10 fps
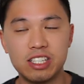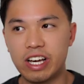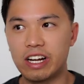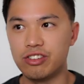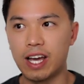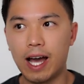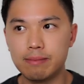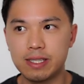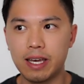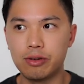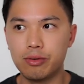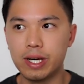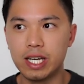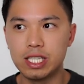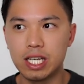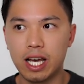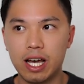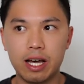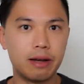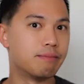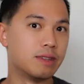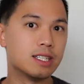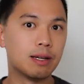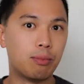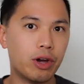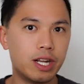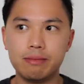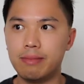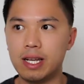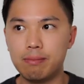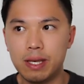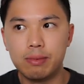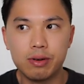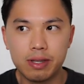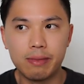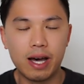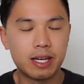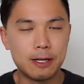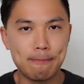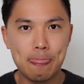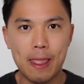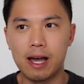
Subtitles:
January update, which disappointed many people in the market.